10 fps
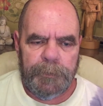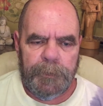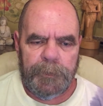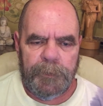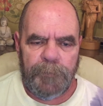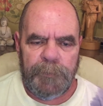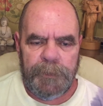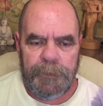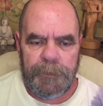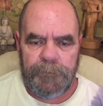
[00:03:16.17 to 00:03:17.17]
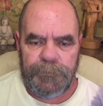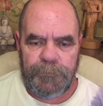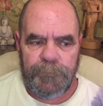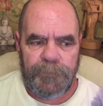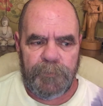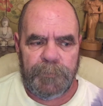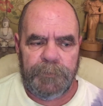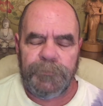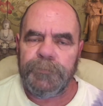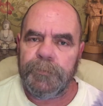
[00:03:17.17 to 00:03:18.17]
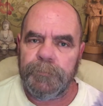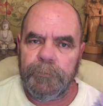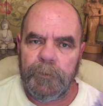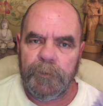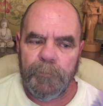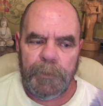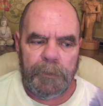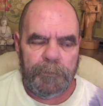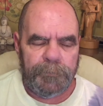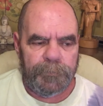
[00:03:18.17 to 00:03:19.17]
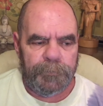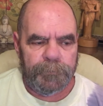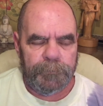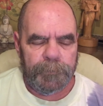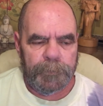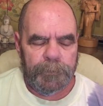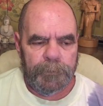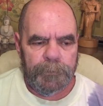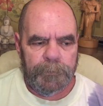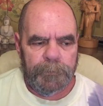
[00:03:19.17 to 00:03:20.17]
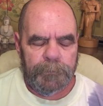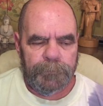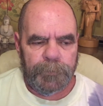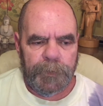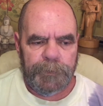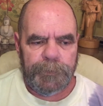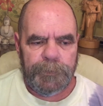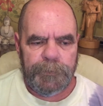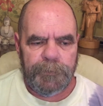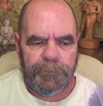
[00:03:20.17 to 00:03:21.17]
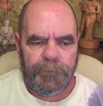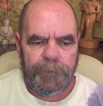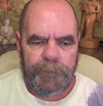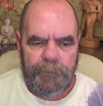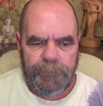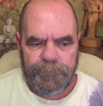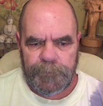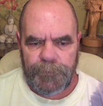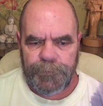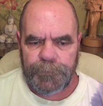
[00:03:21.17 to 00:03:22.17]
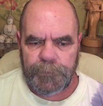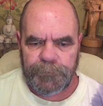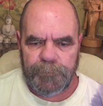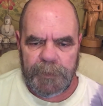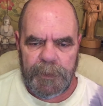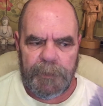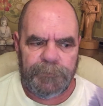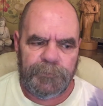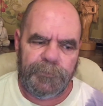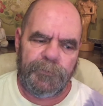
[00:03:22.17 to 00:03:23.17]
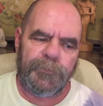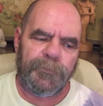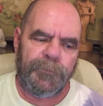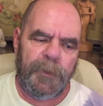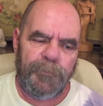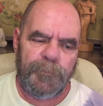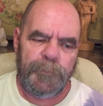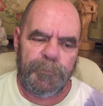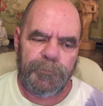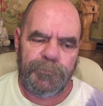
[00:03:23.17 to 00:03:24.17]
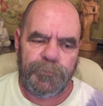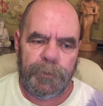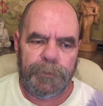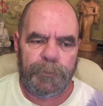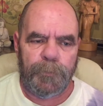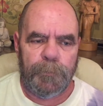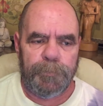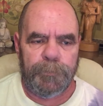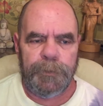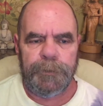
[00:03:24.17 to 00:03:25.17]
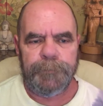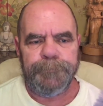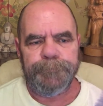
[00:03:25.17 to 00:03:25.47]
and I may have some of the months wrong above. For 19 years, I gave little thought to my actions as a staff member of Straight Incorporated.